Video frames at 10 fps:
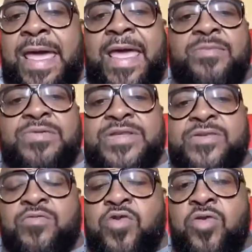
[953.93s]
and he was in
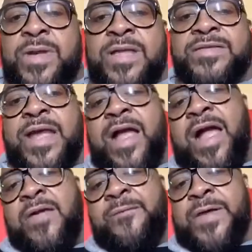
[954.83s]
the room, and I was like,
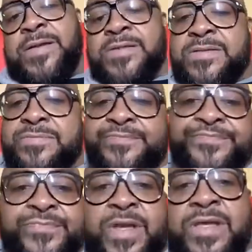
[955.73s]
"All right, fellas,
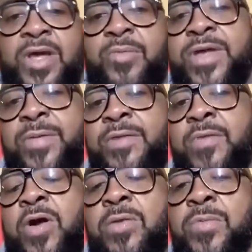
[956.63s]
we get ready to roll.